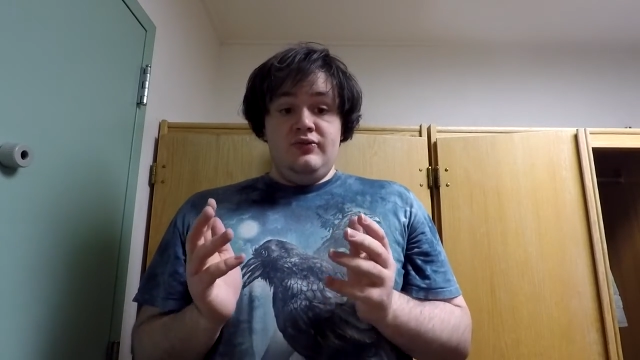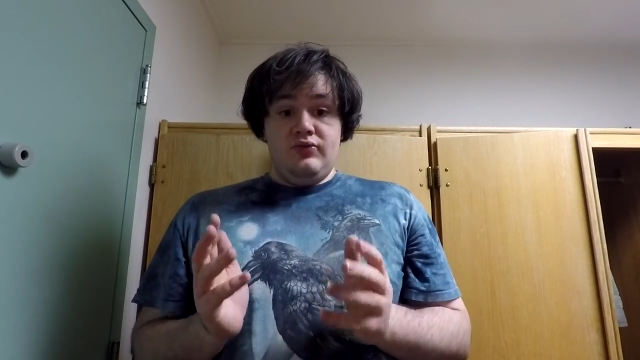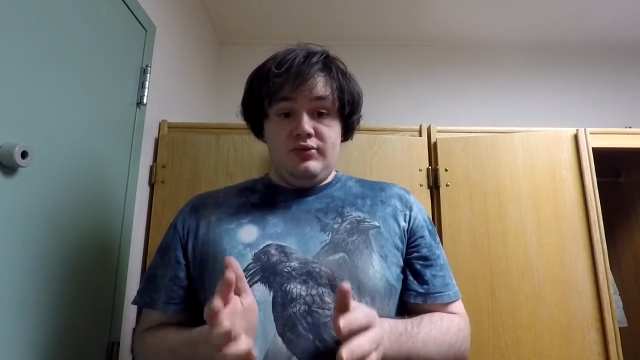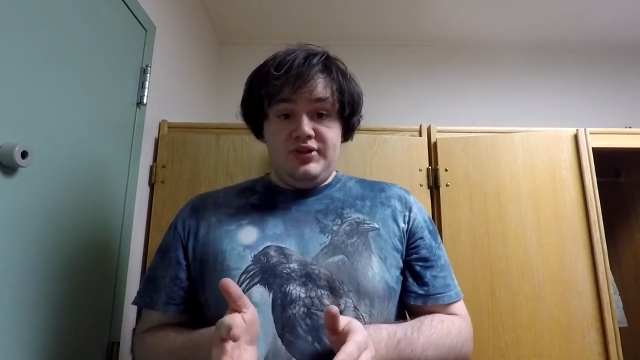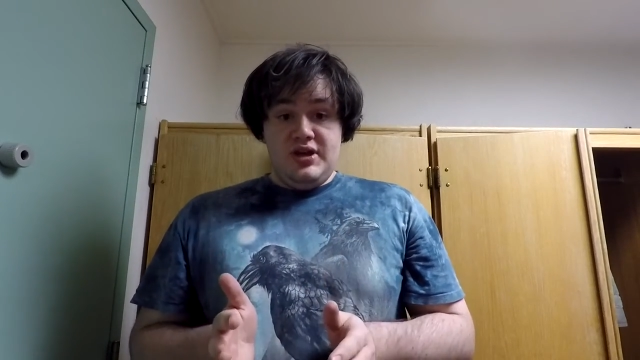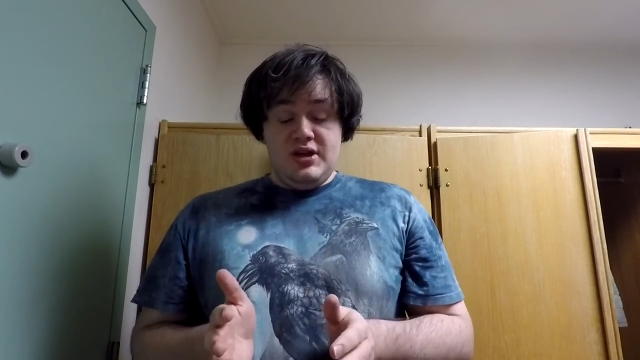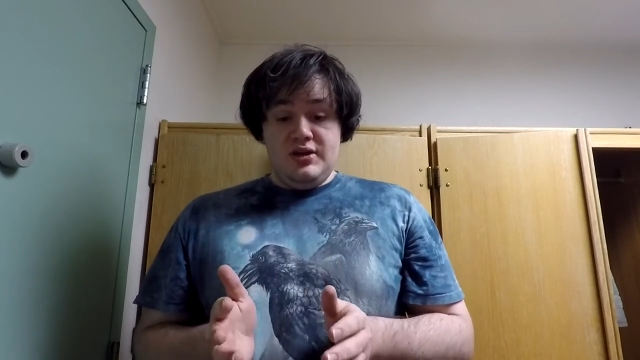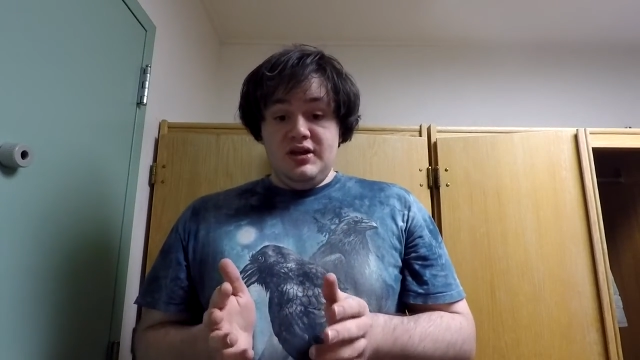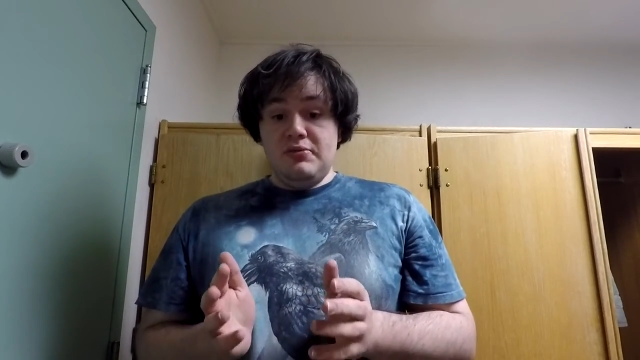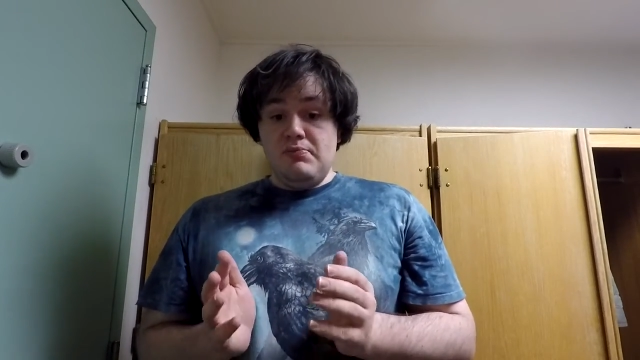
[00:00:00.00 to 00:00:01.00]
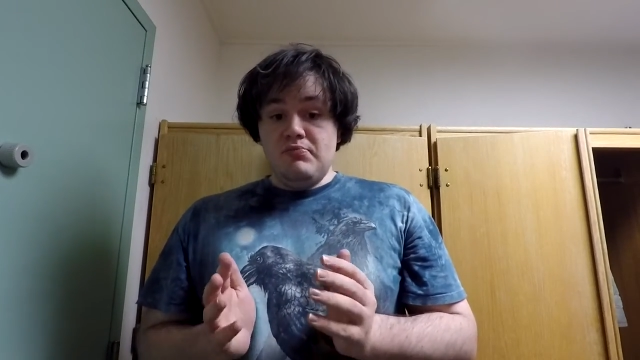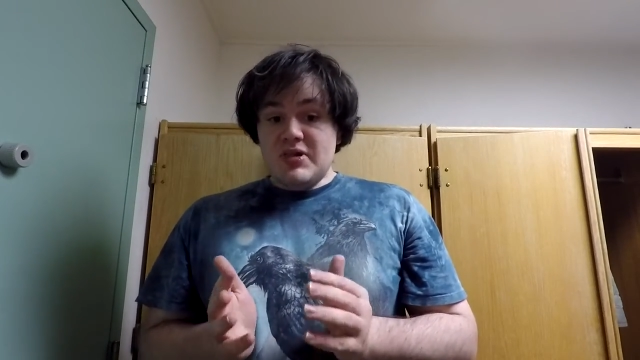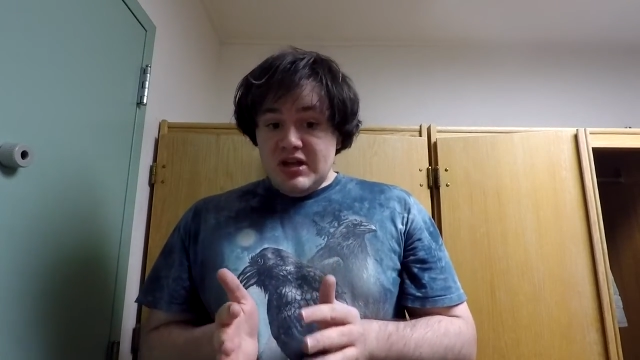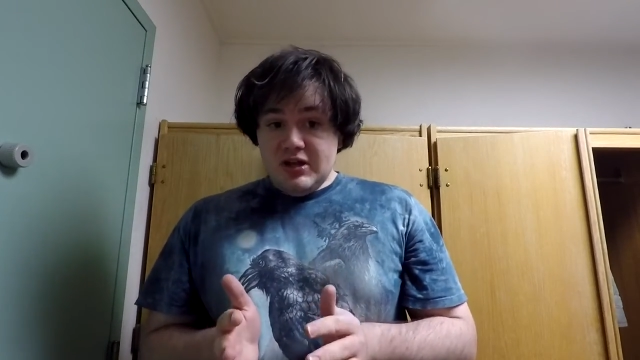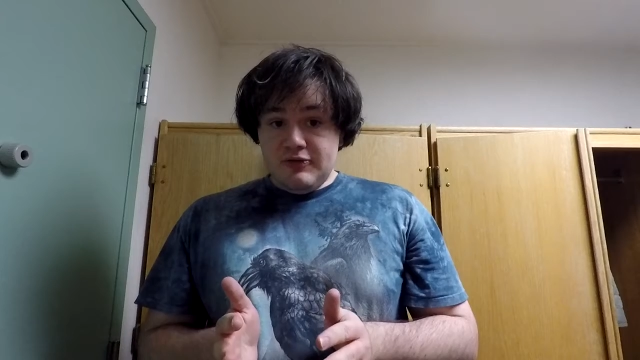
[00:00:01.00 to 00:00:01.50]
for the
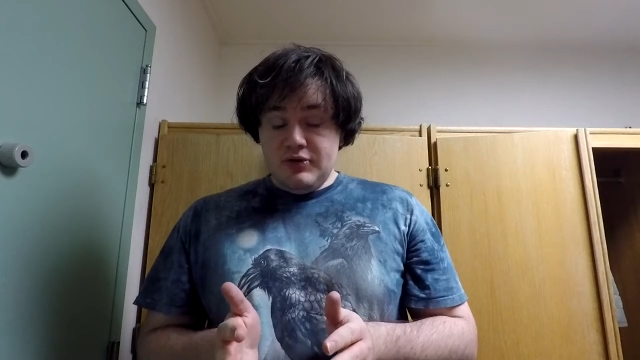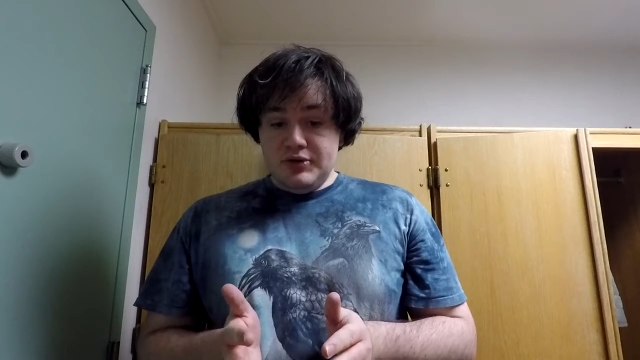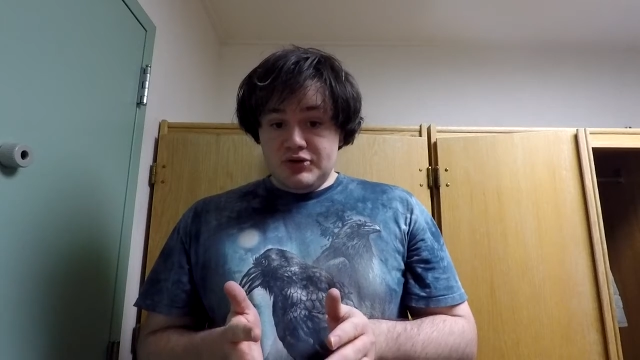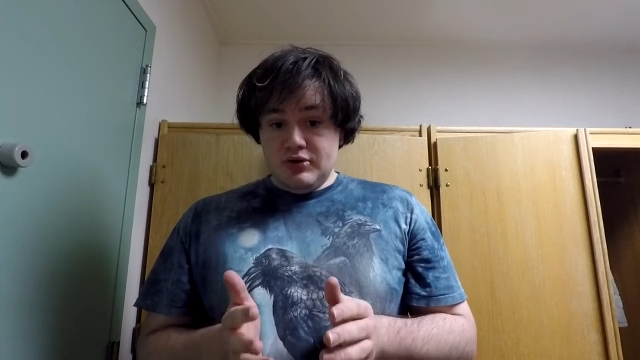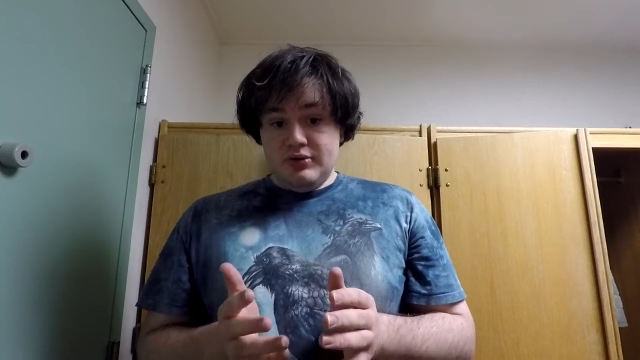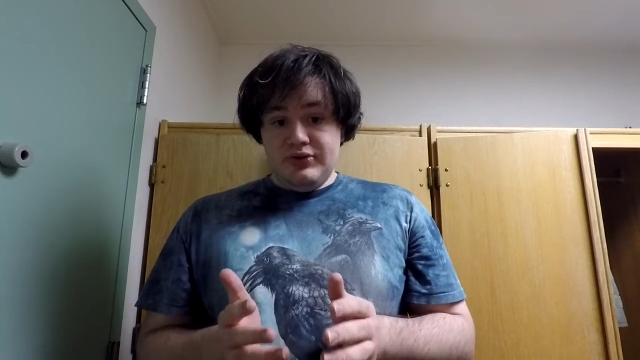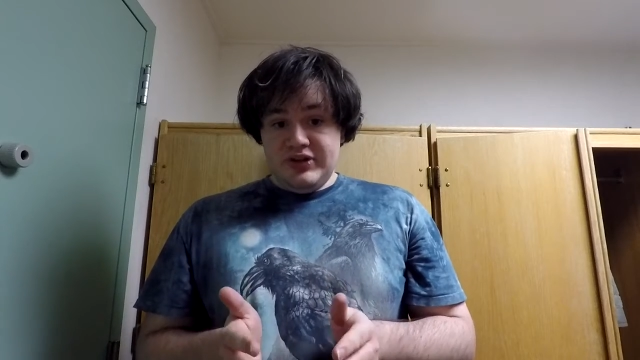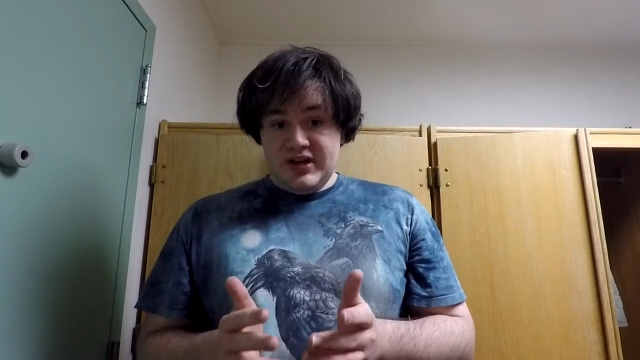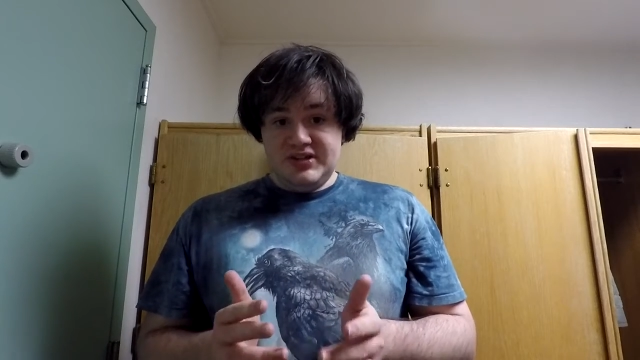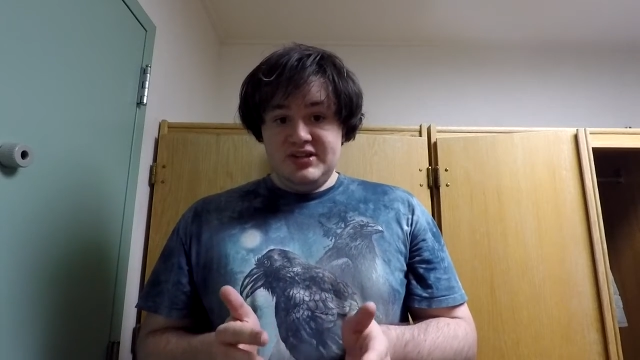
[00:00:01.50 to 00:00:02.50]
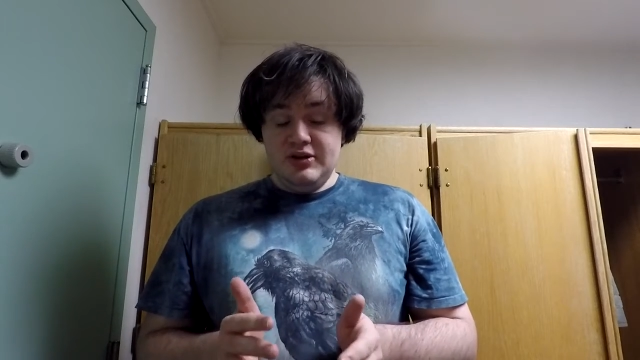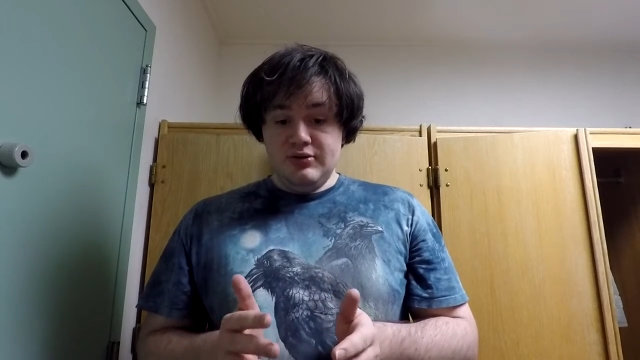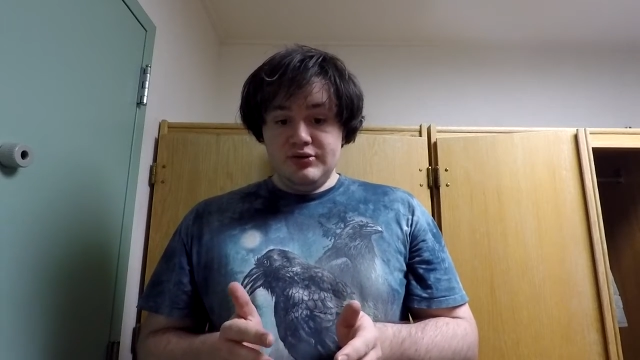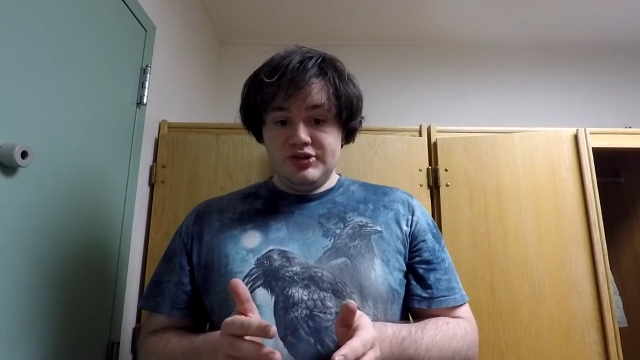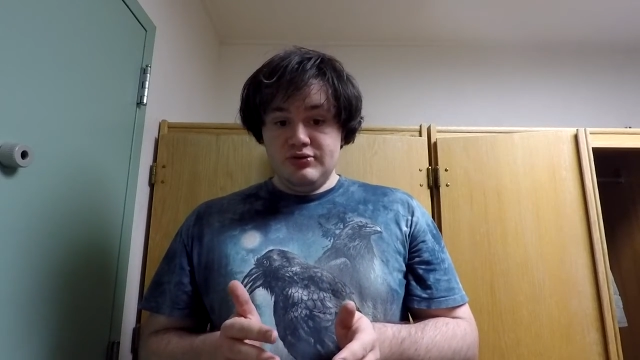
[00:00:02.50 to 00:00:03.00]
immediate future, the next
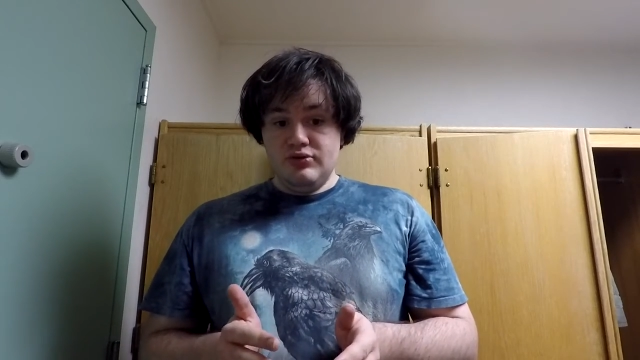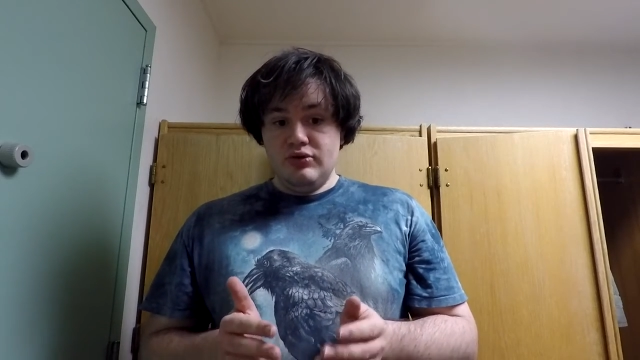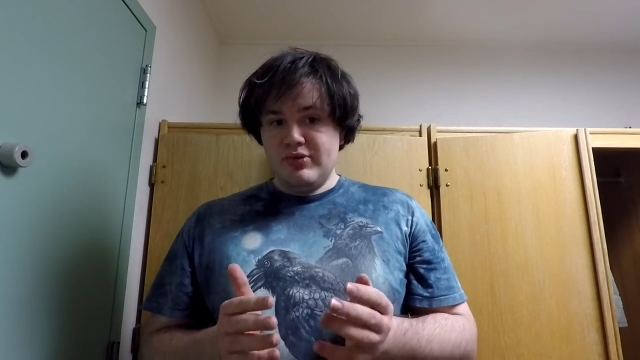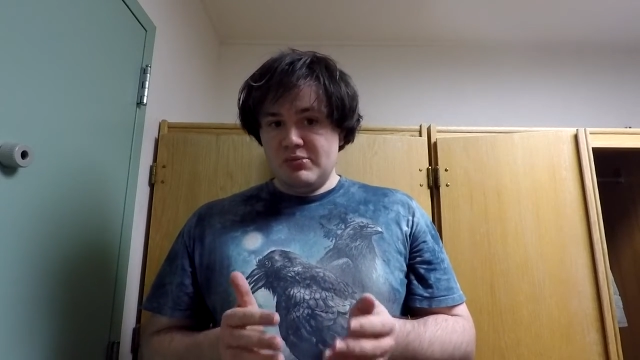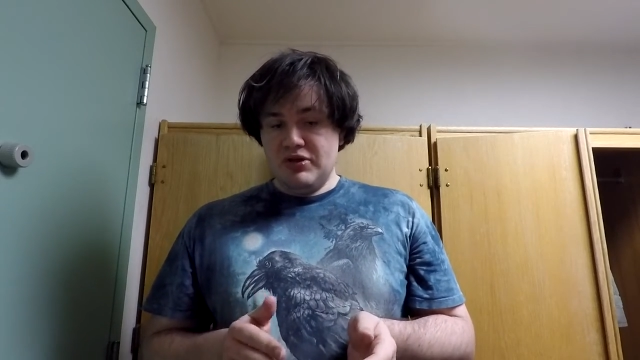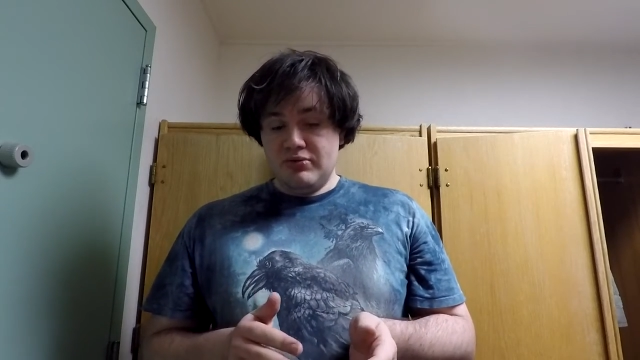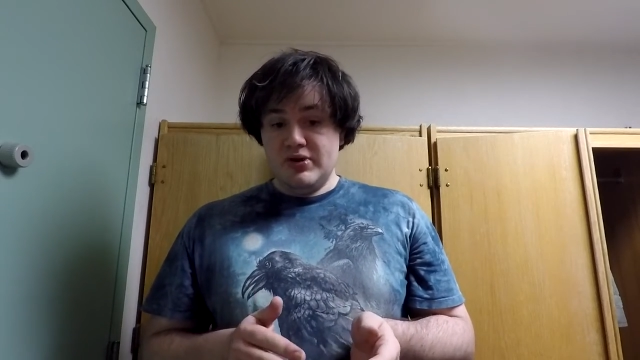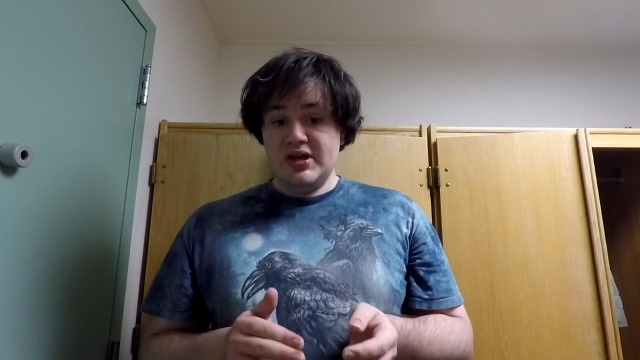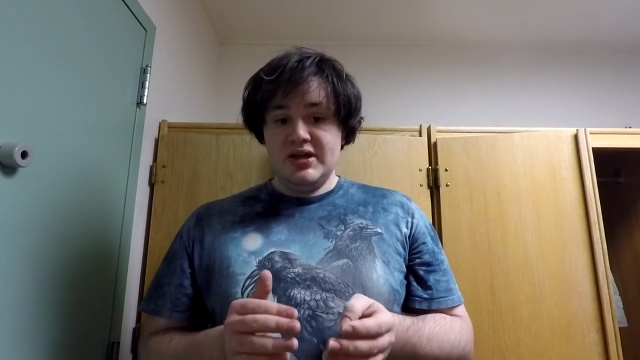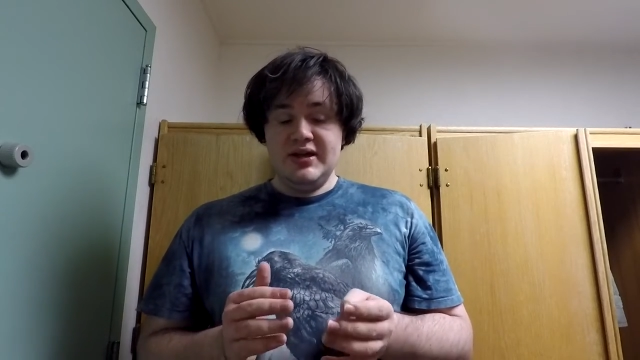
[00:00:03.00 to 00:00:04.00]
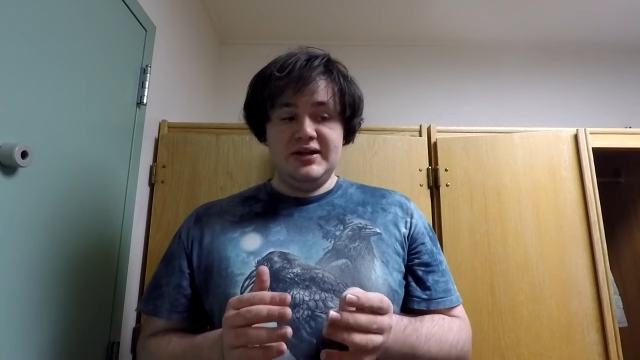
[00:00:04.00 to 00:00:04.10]
year or 2, maybe 3,